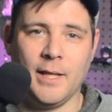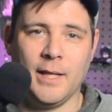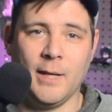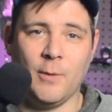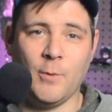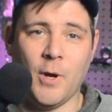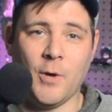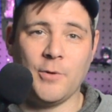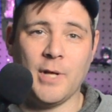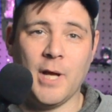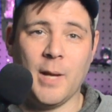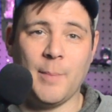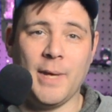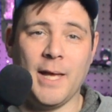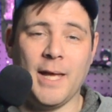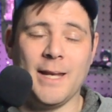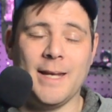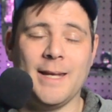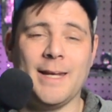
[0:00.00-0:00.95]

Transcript: They wound up at